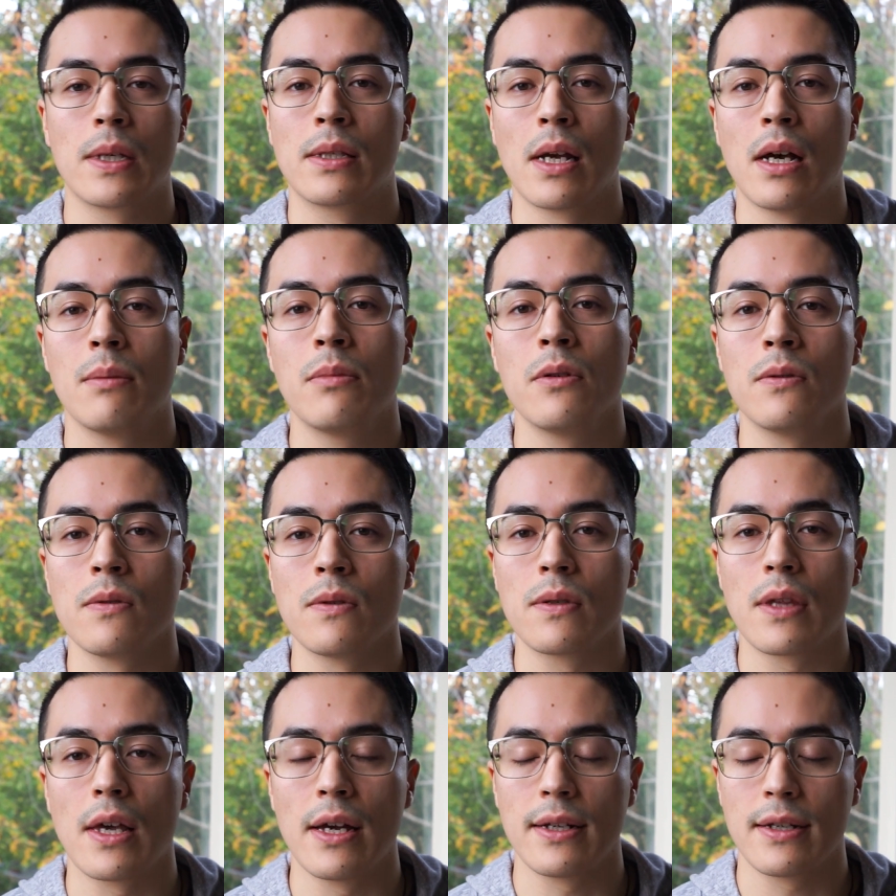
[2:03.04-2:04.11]
examples
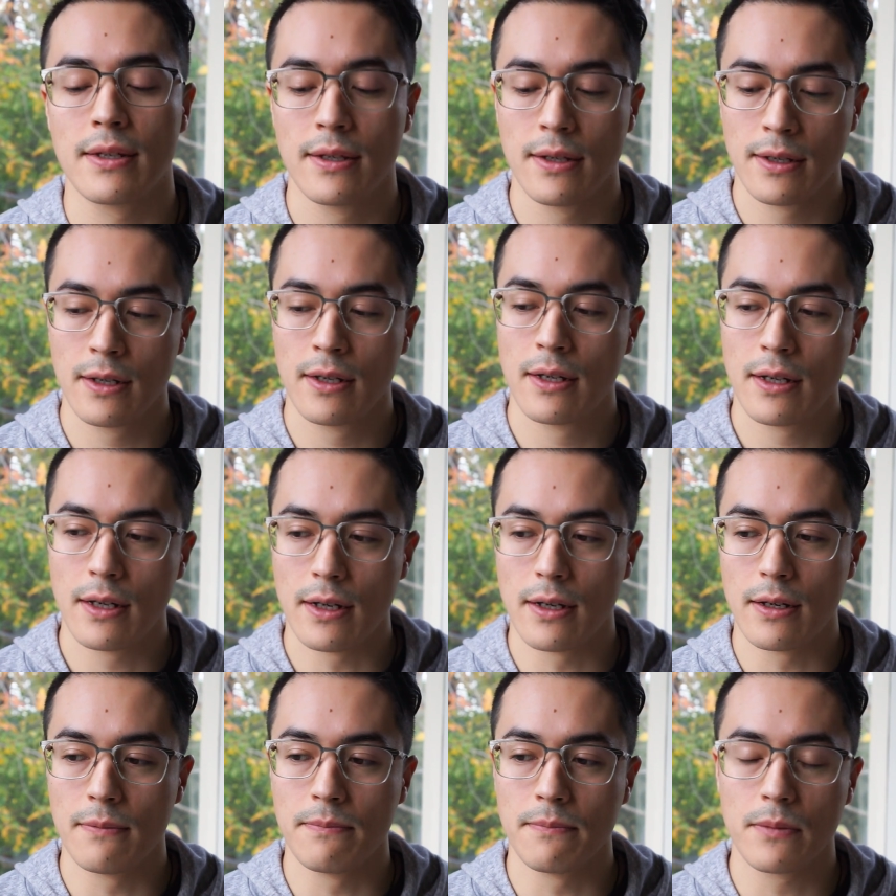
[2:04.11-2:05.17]
that
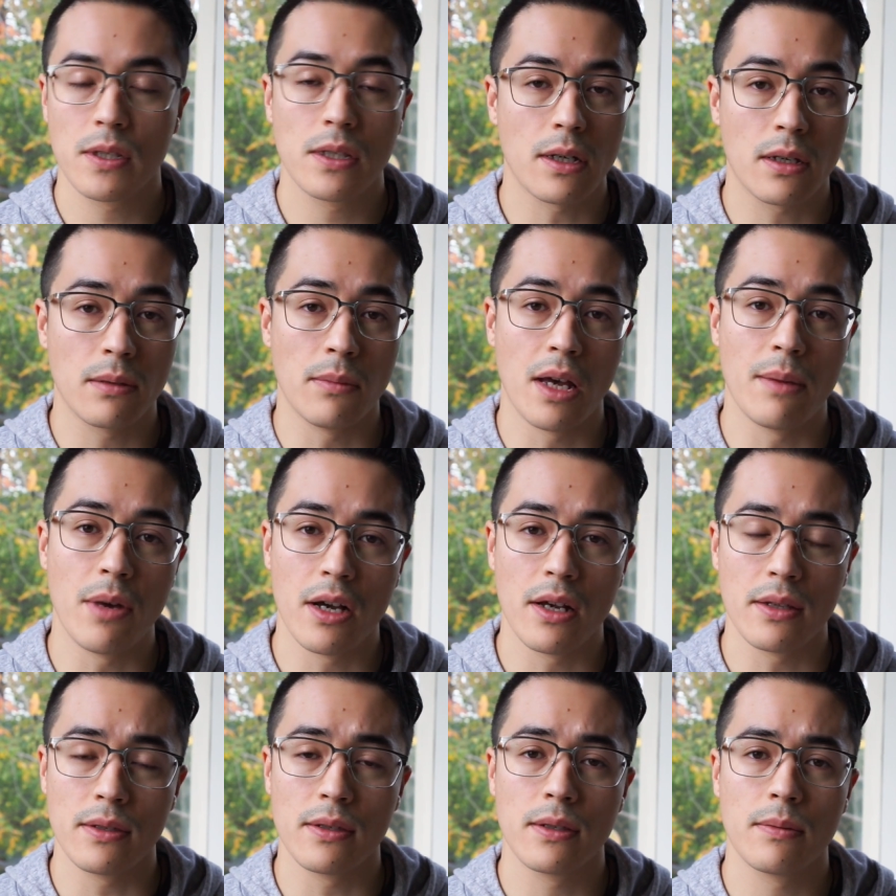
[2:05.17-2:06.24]
stuck in my
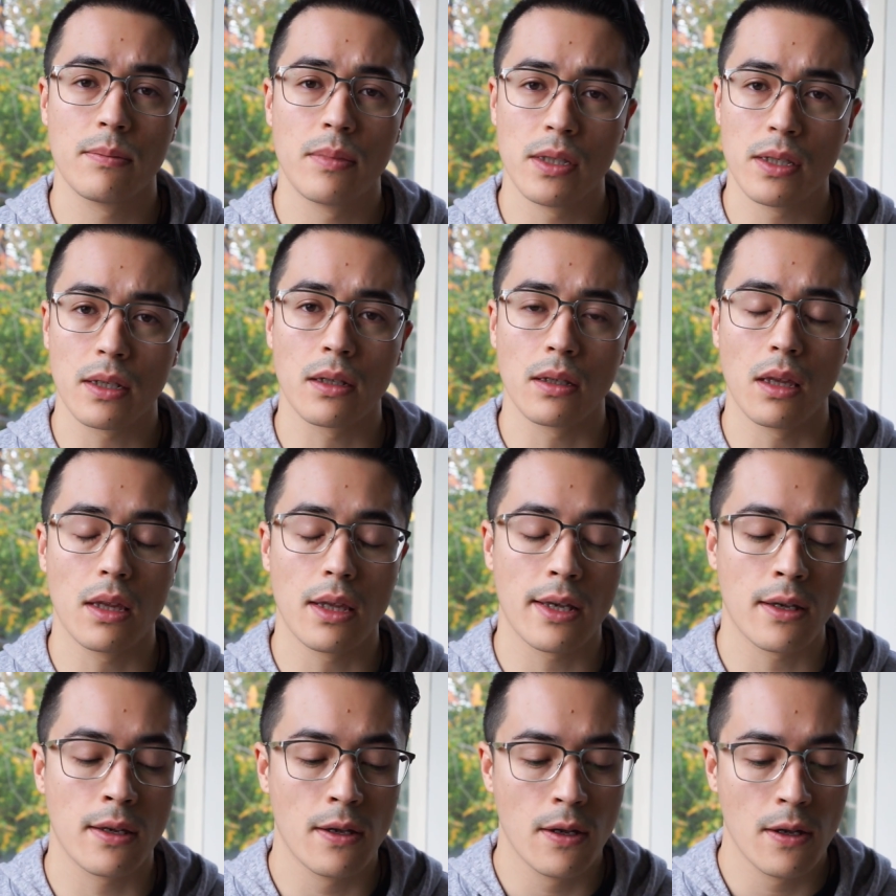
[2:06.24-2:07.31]
mind
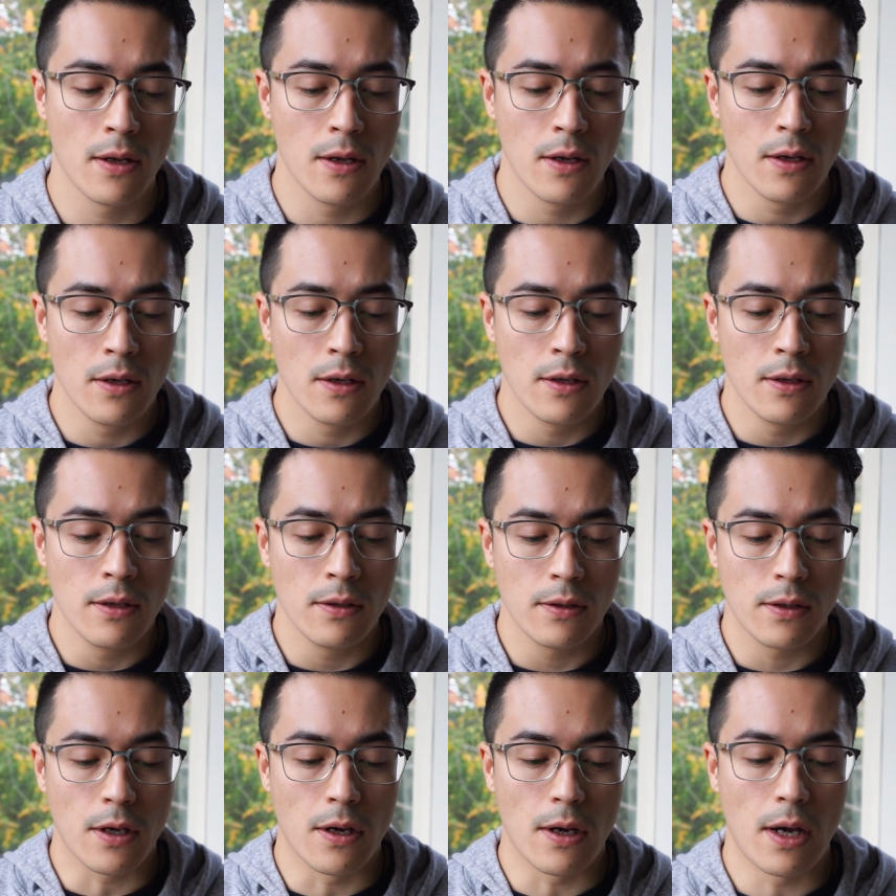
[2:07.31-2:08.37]
particularly.
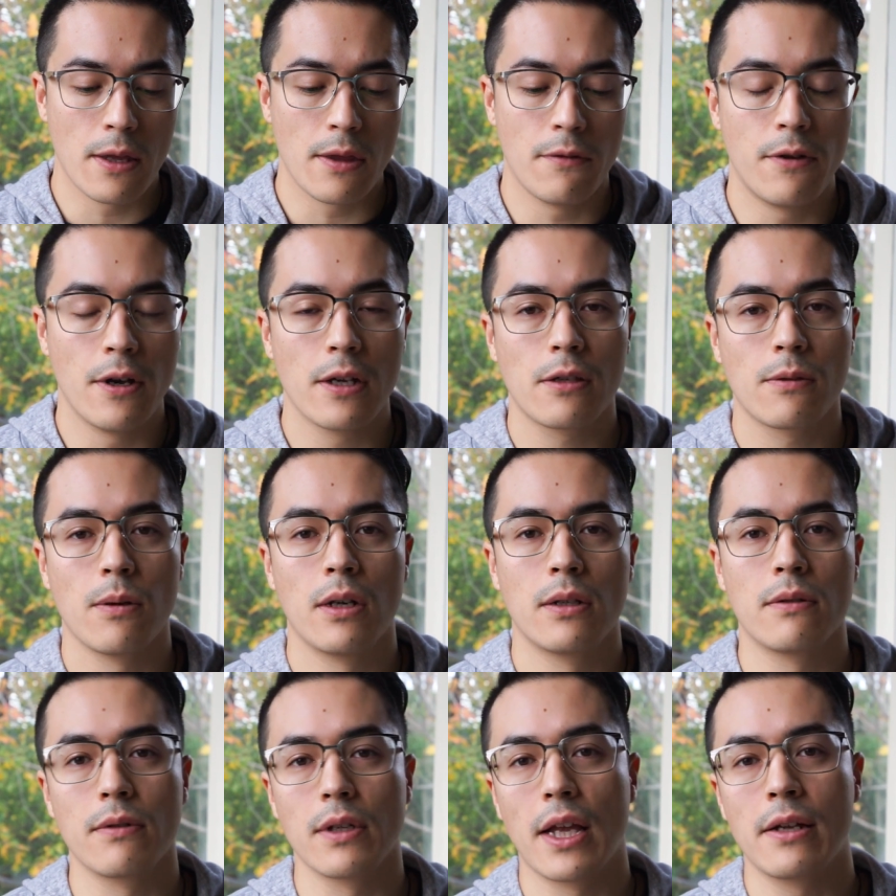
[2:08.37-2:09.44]
So the first
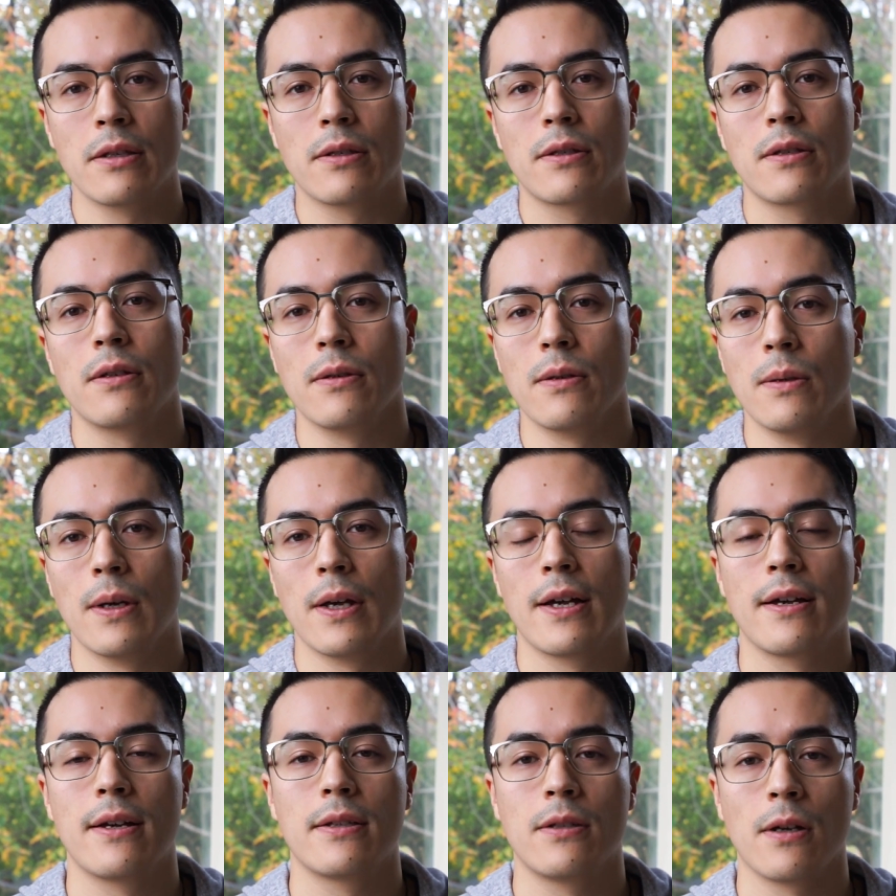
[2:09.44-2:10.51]
one relates to
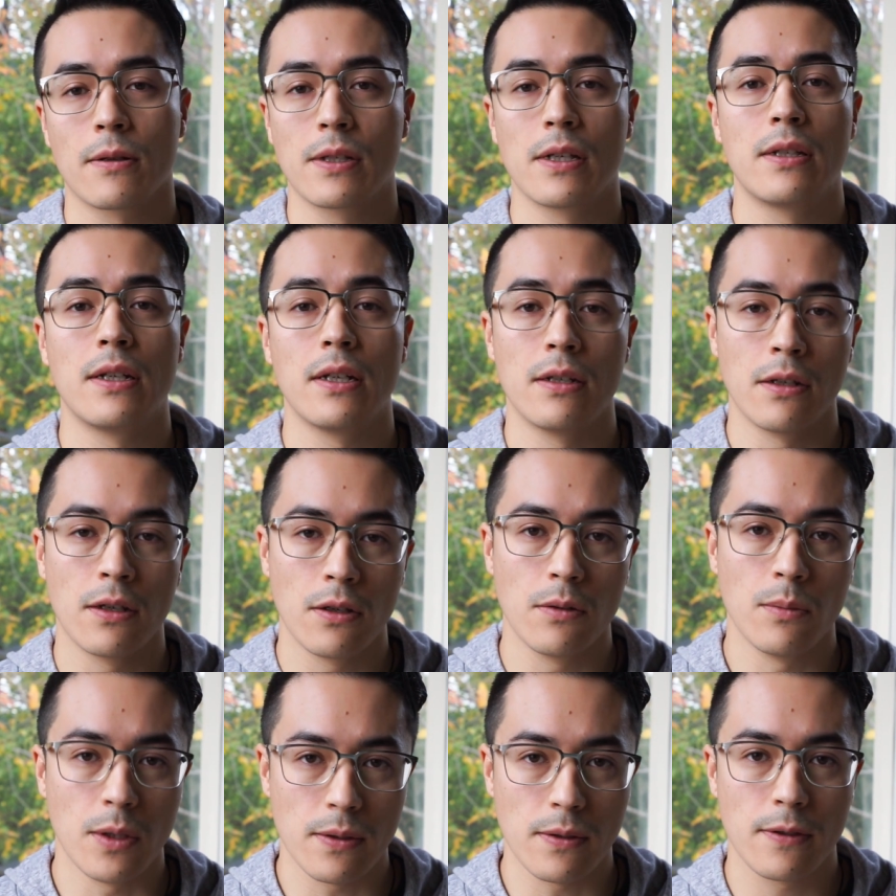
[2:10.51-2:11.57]
toxicity to
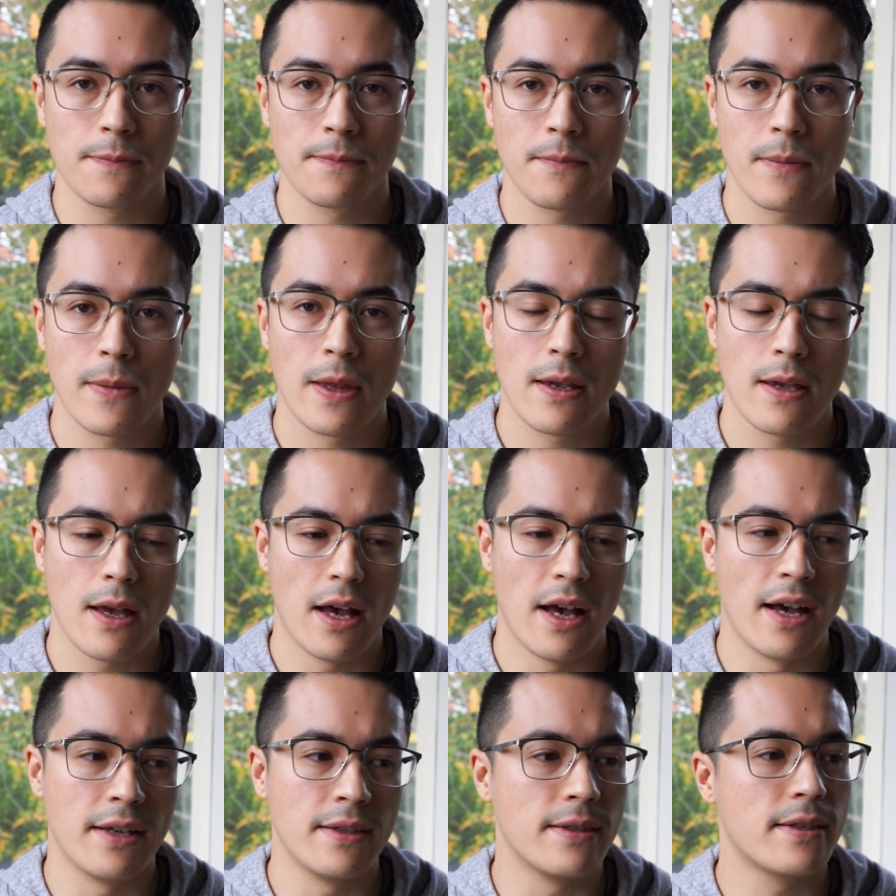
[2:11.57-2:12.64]
humans.
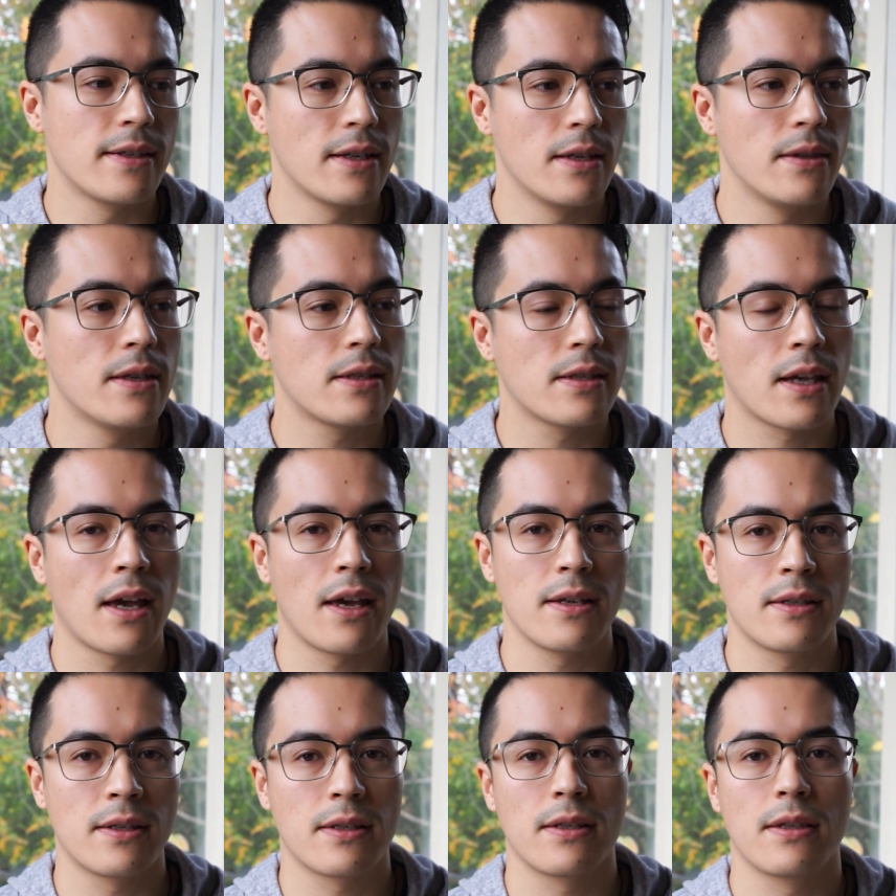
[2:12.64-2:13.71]
And in this
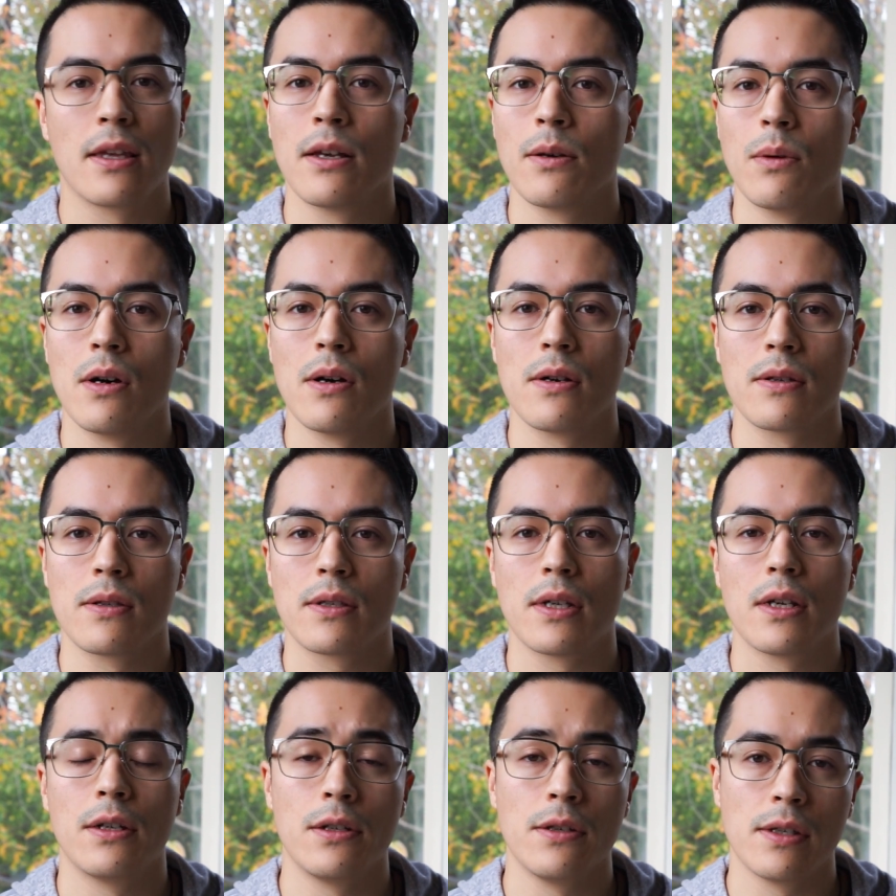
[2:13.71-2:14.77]
case, there was
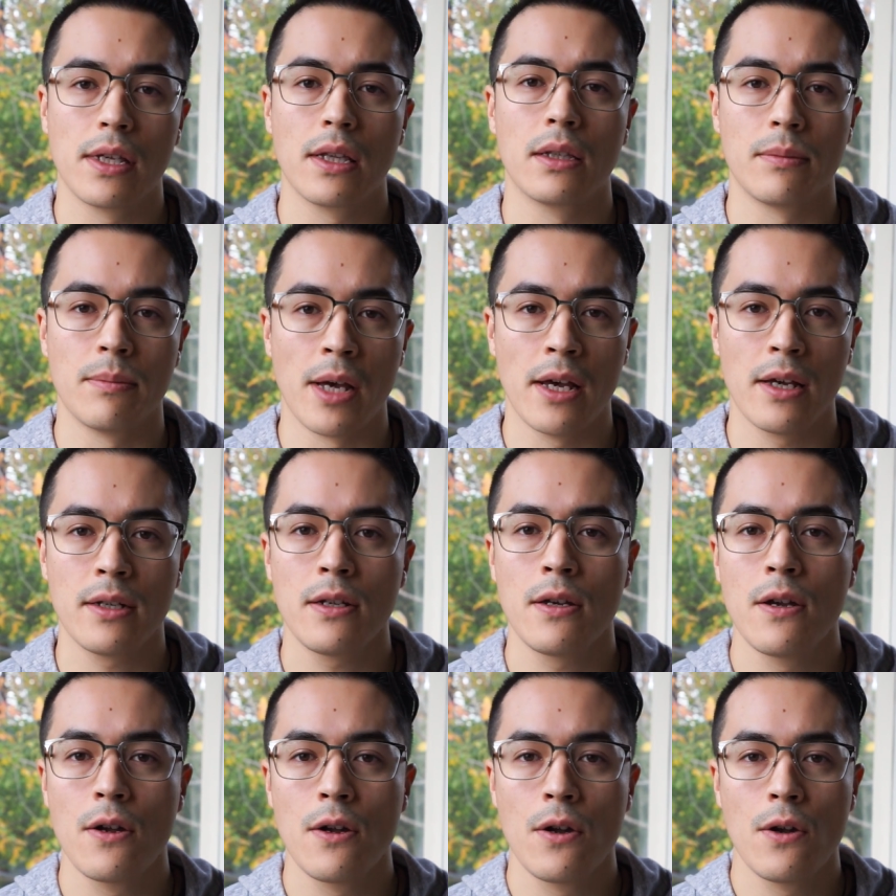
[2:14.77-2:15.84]
a New Zealand man
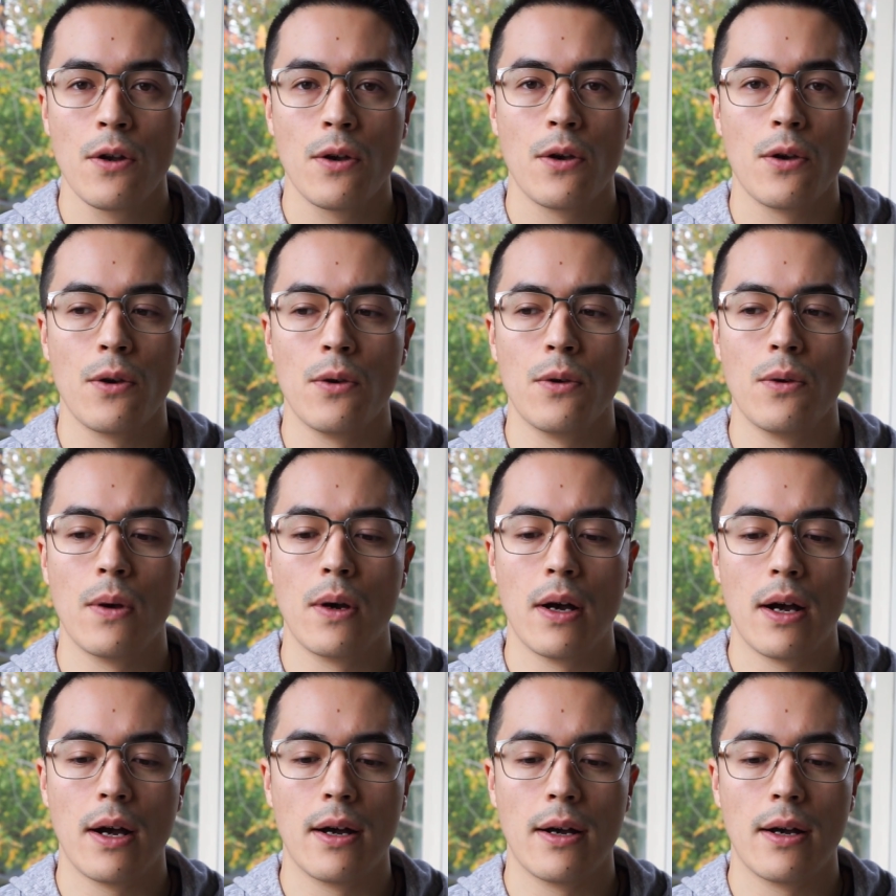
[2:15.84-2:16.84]
who